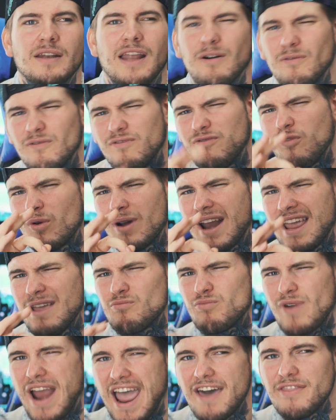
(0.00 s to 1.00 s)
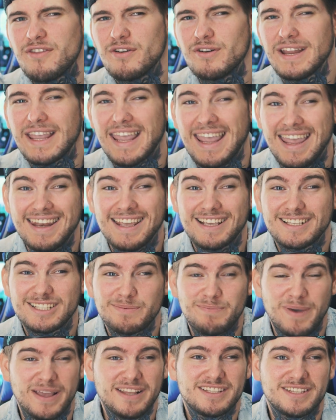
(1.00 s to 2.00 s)
Now, for a rather
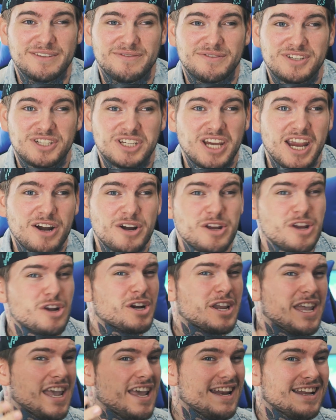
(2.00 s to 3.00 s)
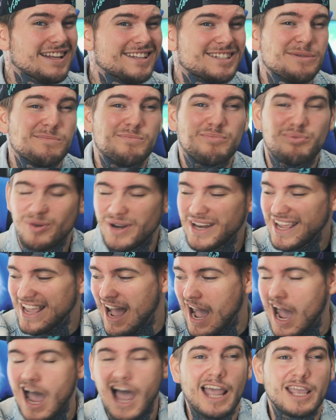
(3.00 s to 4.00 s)
inexpensive chair, you're getting some pretty
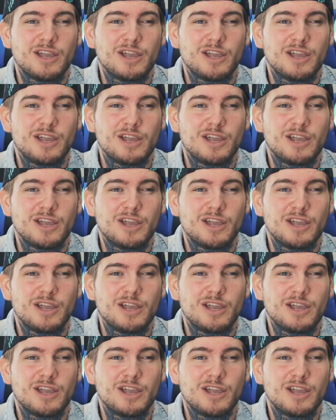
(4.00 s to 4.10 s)
high